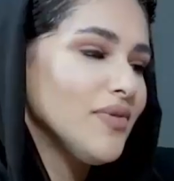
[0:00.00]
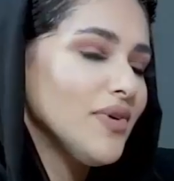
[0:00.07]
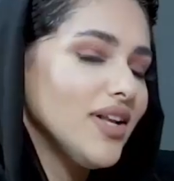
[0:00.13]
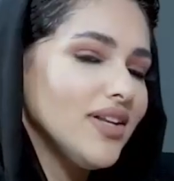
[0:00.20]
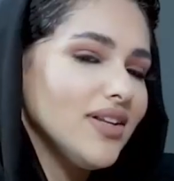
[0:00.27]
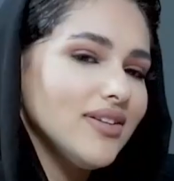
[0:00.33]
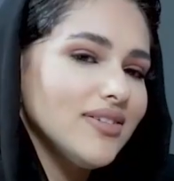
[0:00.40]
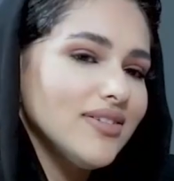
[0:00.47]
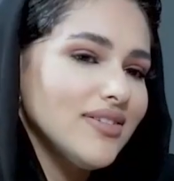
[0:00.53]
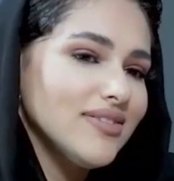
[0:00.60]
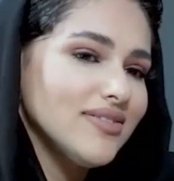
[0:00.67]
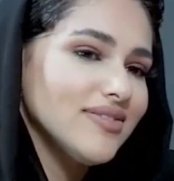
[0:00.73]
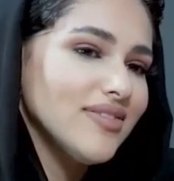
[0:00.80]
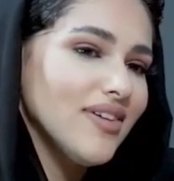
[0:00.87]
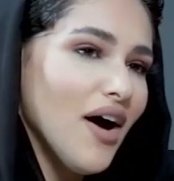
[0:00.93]
Well,
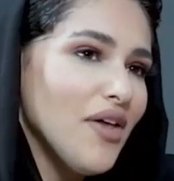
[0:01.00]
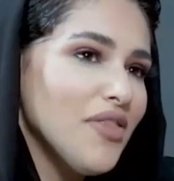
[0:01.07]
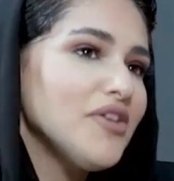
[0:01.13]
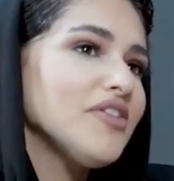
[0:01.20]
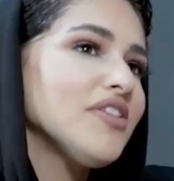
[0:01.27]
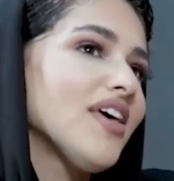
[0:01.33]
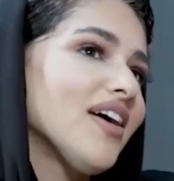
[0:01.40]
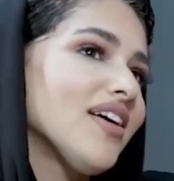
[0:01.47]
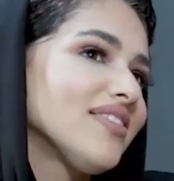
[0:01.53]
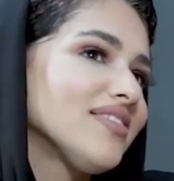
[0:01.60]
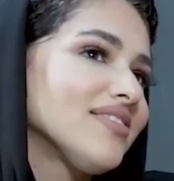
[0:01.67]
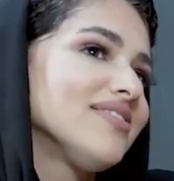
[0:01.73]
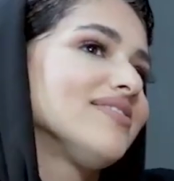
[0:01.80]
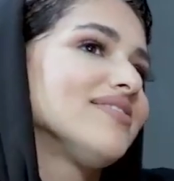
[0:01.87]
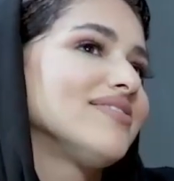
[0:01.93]
other
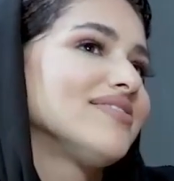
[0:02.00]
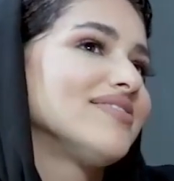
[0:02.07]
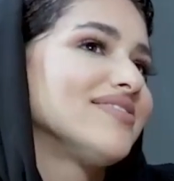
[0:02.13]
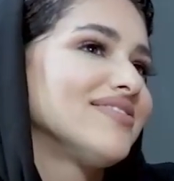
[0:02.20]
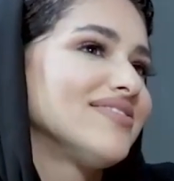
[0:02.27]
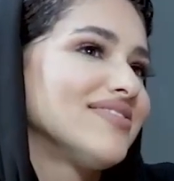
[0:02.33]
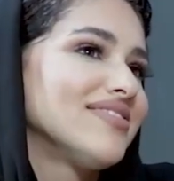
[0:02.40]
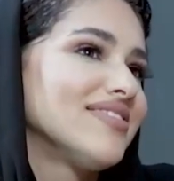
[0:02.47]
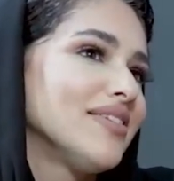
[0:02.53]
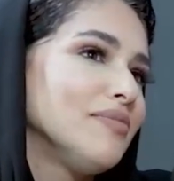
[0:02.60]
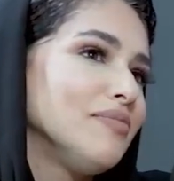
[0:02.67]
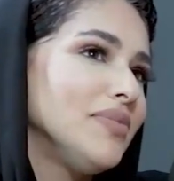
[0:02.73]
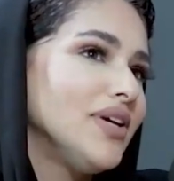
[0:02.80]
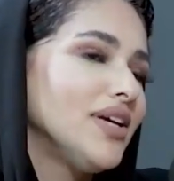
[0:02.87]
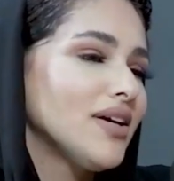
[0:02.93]
than
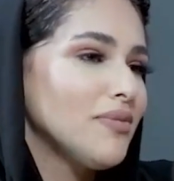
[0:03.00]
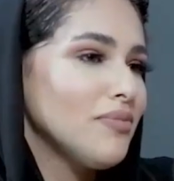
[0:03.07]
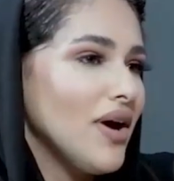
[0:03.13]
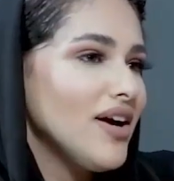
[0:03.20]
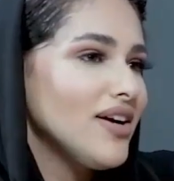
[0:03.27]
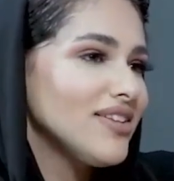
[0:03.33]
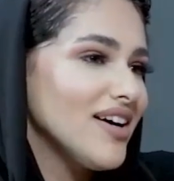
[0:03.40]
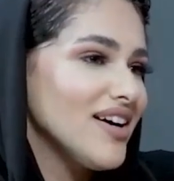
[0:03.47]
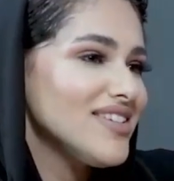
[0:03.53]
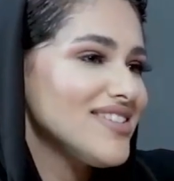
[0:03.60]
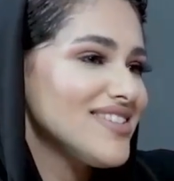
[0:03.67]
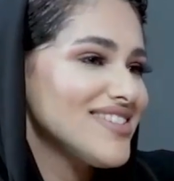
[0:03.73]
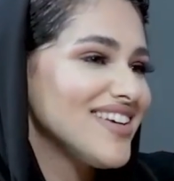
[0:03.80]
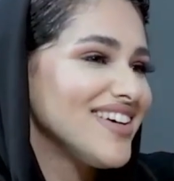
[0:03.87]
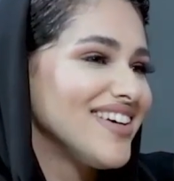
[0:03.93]
being in
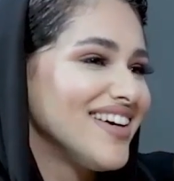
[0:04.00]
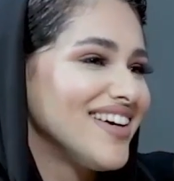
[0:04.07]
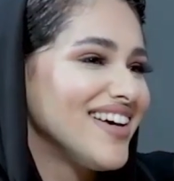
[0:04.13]
paradise, I